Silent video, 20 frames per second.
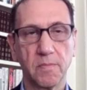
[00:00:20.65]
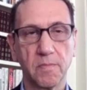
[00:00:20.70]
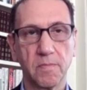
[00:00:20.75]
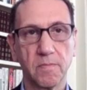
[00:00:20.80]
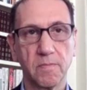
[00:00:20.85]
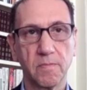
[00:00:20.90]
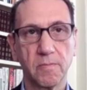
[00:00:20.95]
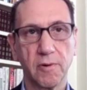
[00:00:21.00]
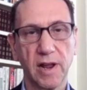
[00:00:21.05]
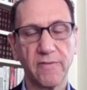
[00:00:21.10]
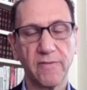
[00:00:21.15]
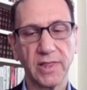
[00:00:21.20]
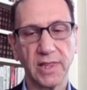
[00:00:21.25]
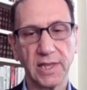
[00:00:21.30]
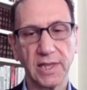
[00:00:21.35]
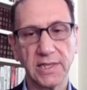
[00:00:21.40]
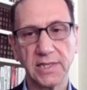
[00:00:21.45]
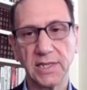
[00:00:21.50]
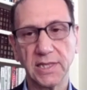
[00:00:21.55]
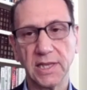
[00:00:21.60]

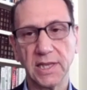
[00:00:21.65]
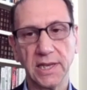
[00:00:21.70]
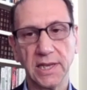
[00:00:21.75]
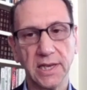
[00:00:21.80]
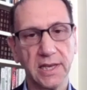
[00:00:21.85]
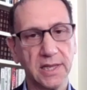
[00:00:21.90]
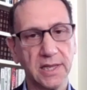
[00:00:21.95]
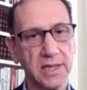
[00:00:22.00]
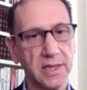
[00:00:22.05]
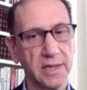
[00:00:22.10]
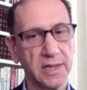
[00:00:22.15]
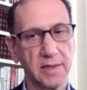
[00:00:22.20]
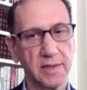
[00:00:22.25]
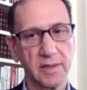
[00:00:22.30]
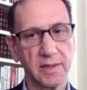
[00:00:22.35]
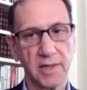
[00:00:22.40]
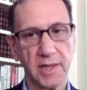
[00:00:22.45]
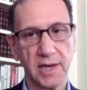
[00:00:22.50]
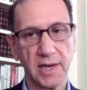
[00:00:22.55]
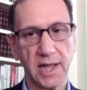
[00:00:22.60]
prevalence in
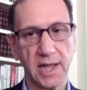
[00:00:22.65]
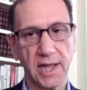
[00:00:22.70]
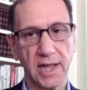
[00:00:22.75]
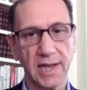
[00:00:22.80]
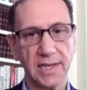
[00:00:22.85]
the United